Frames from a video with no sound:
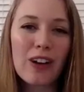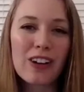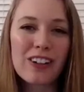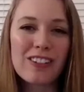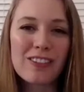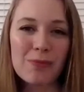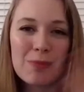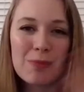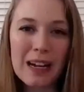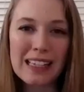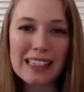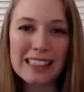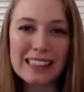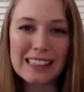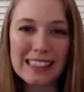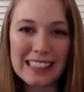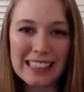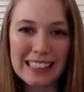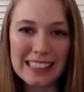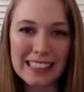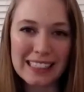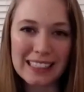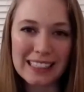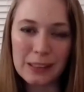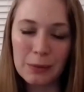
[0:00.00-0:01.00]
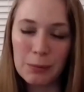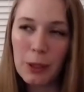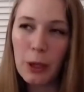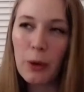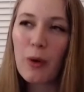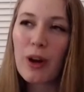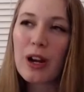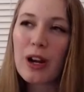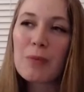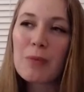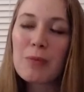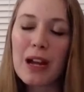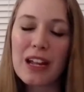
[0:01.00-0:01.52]
my league. But one
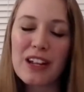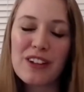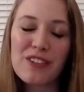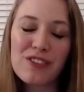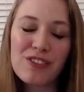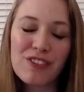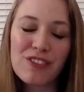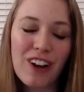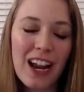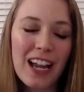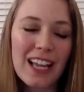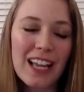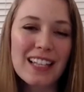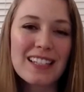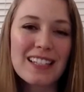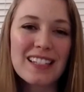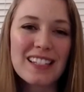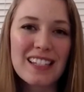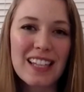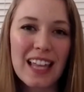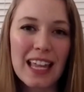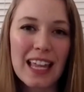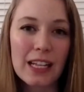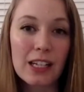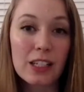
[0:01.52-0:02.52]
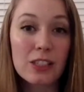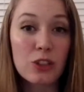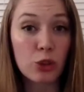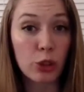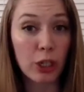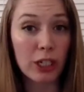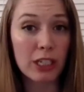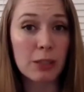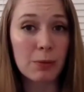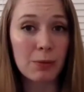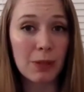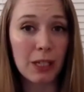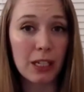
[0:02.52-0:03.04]
of my friends like
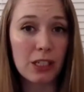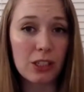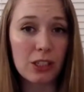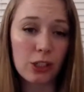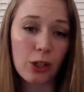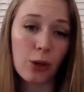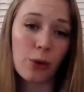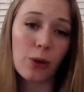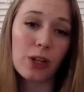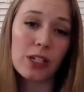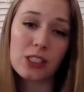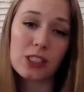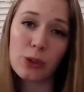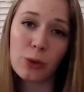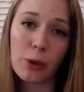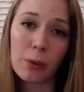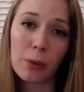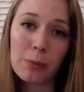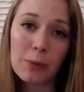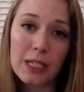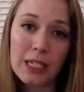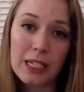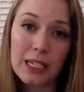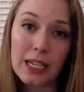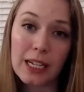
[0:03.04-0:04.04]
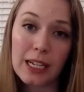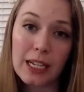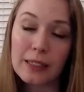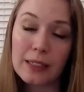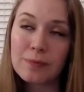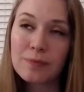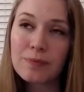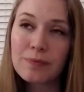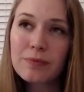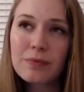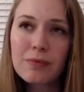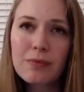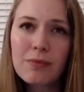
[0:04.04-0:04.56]
tricked me into going to a meeting
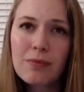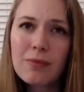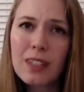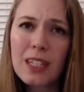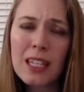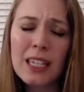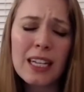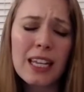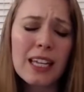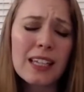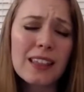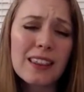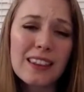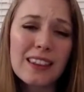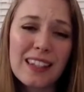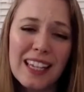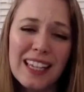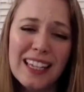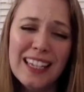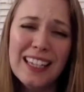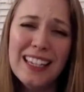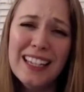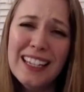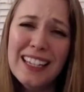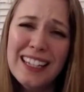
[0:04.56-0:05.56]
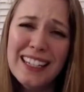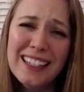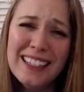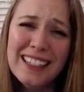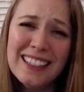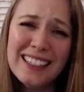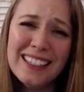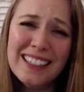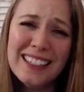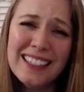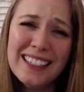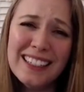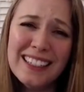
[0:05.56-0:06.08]
like,
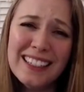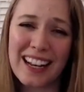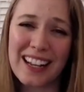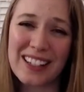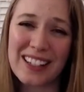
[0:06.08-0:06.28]
at a